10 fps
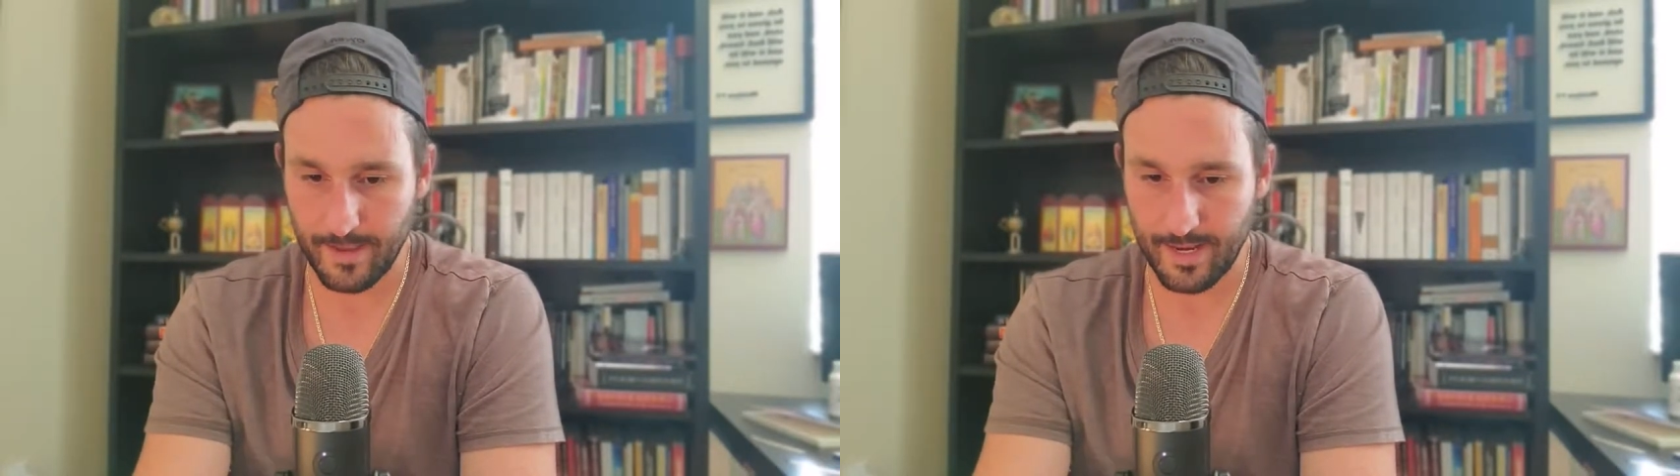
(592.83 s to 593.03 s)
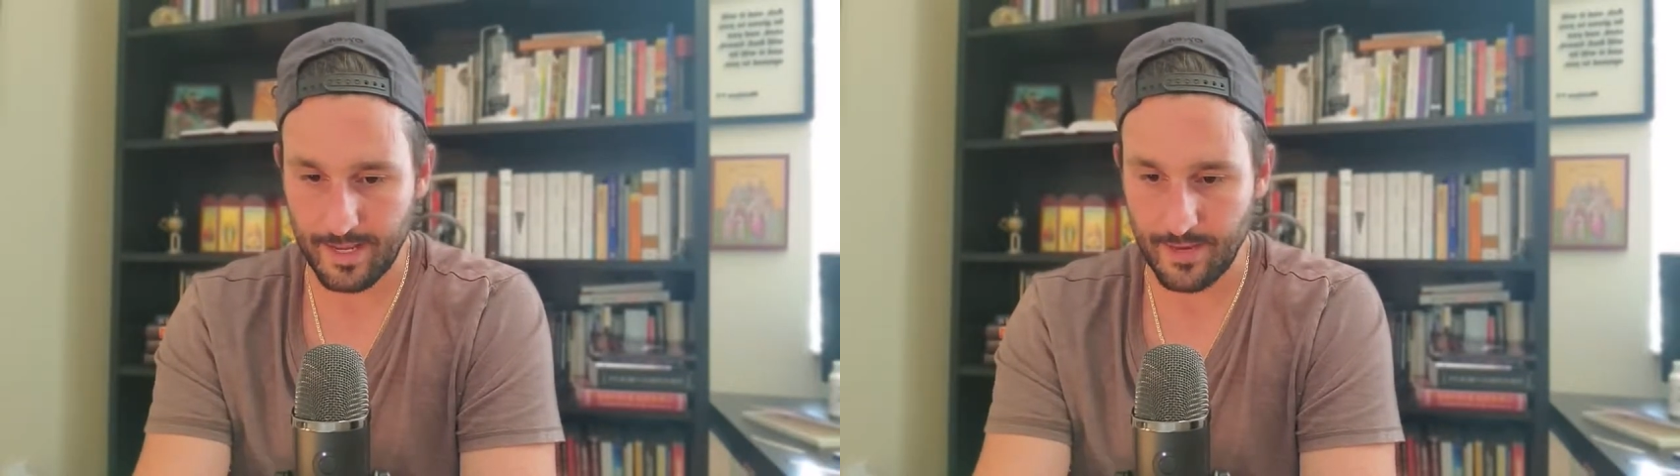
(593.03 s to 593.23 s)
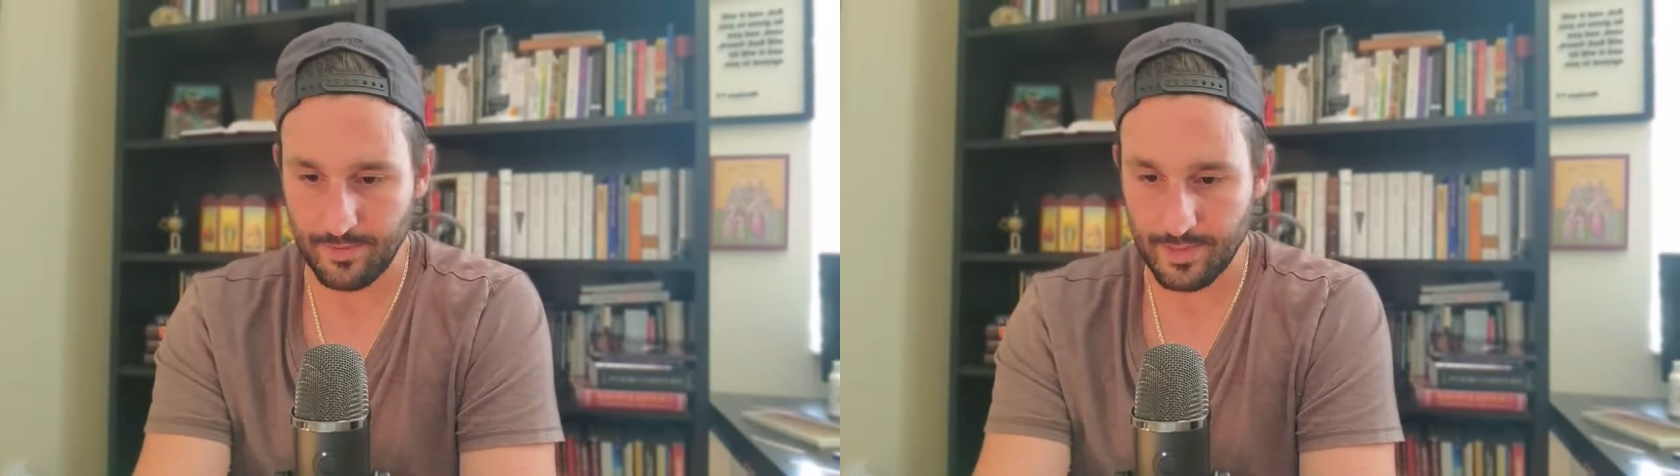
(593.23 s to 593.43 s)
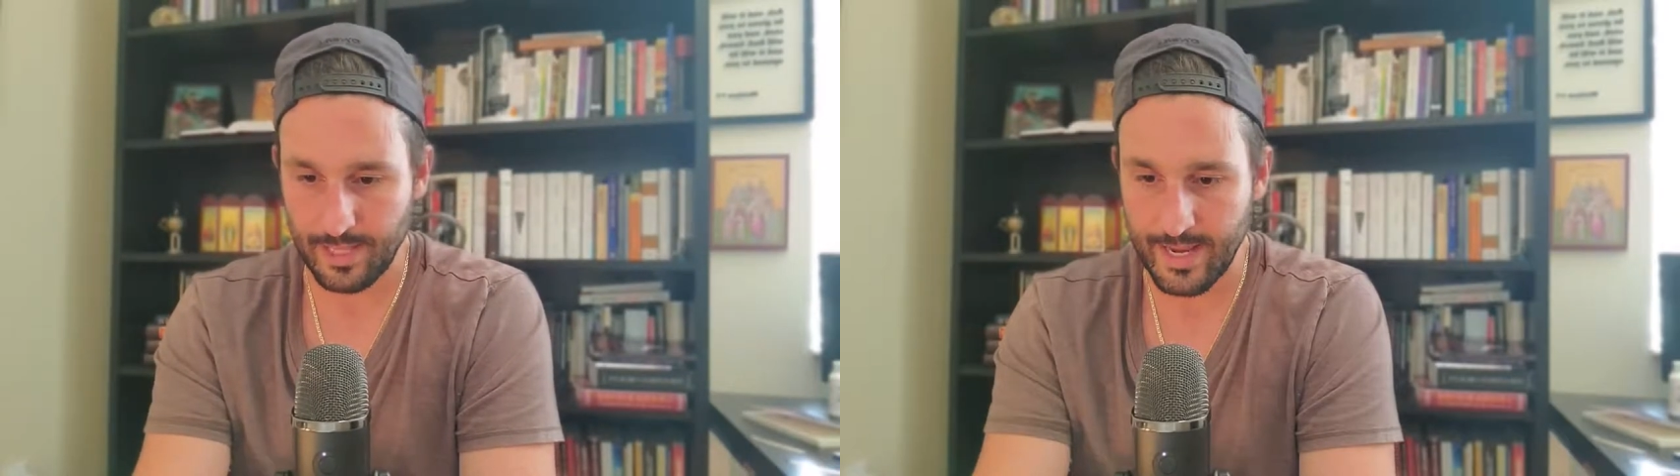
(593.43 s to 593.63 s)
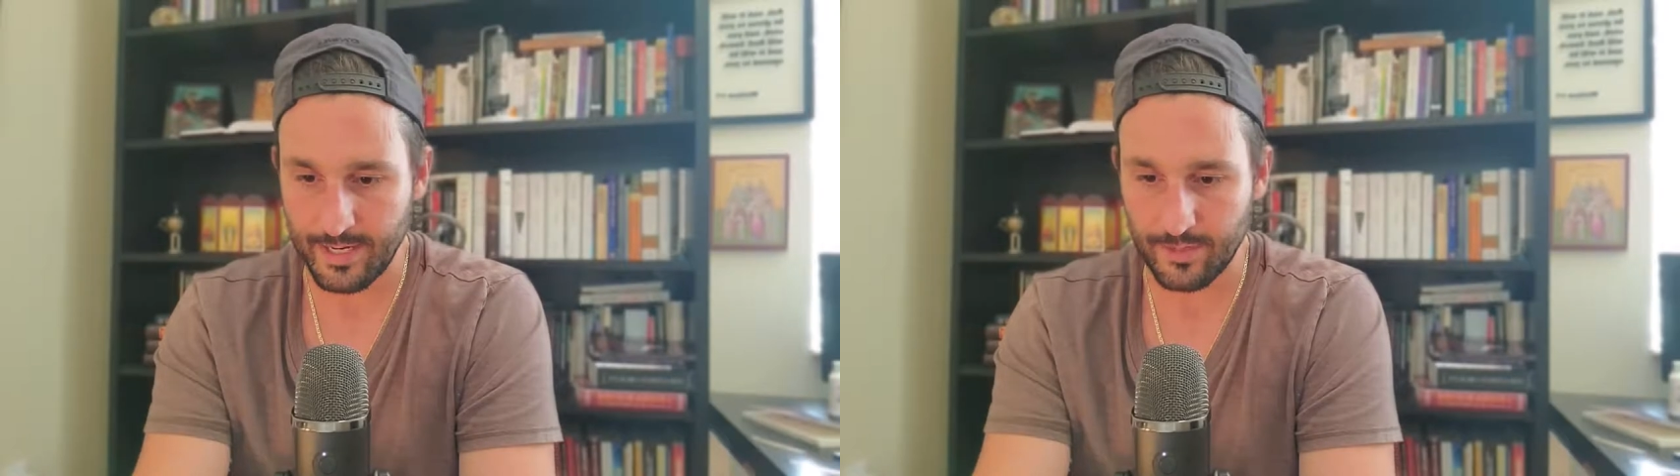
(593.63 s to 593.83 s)
and it giveth
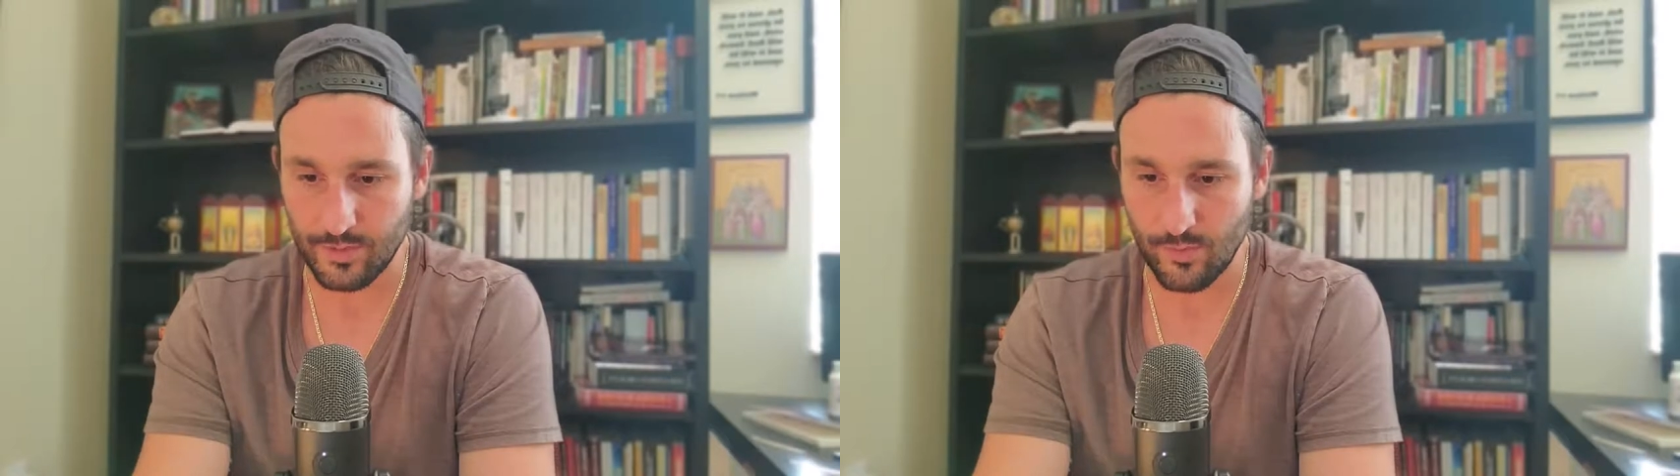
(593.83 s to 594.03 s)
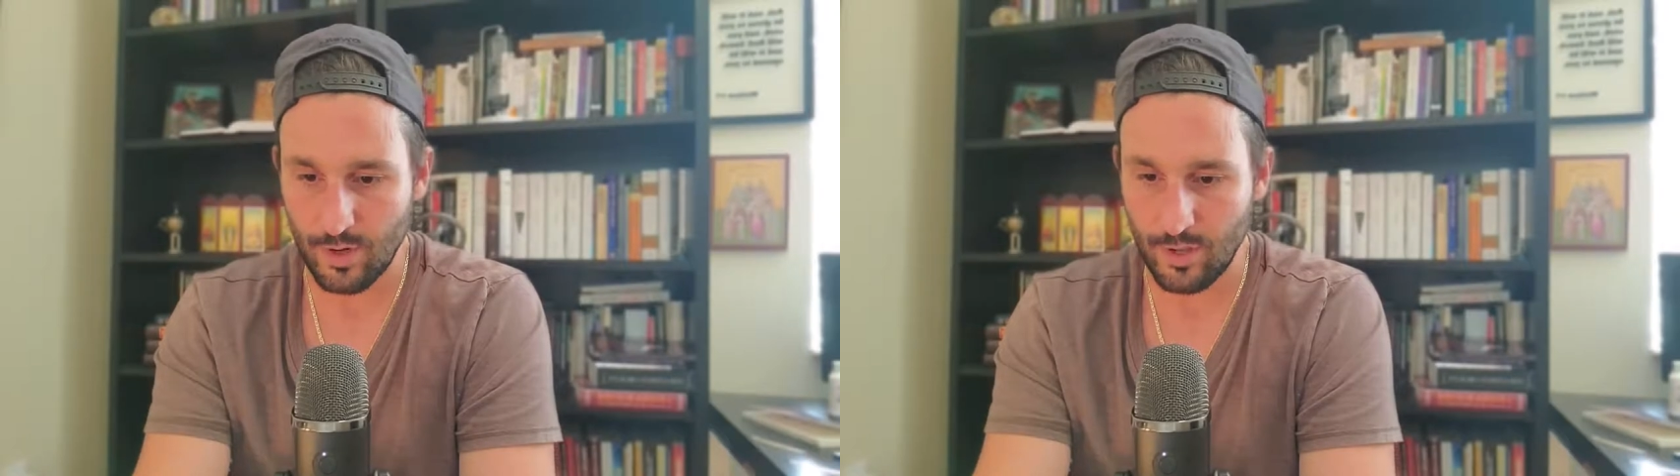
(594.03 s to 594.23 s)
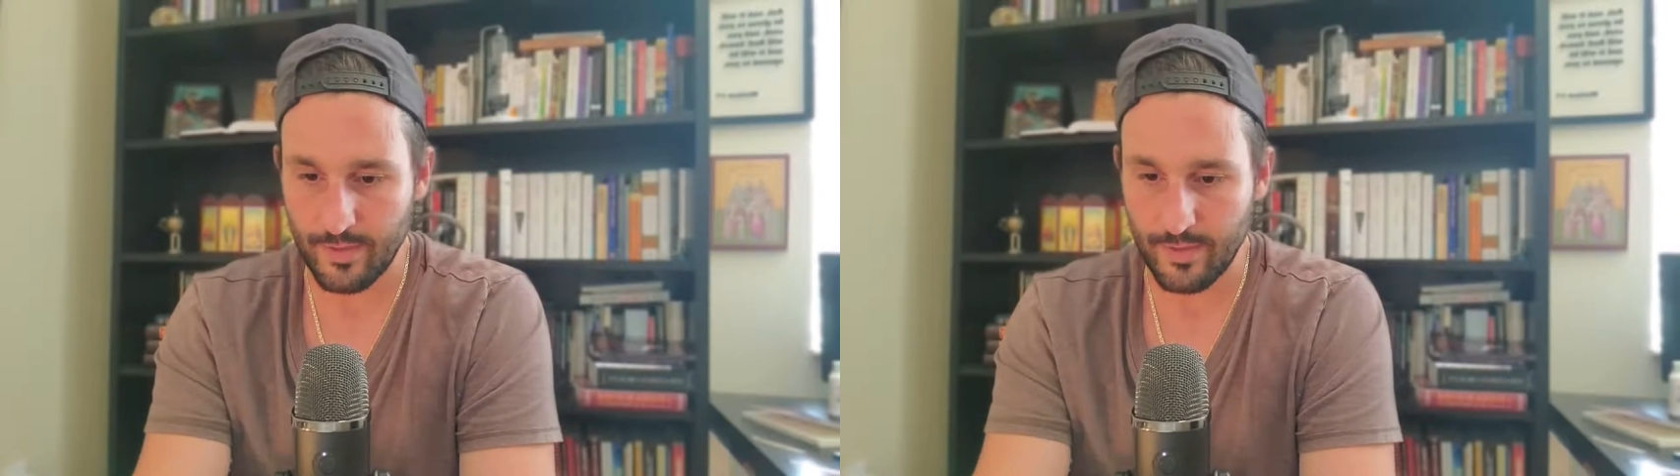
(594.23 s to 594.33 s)
light unto all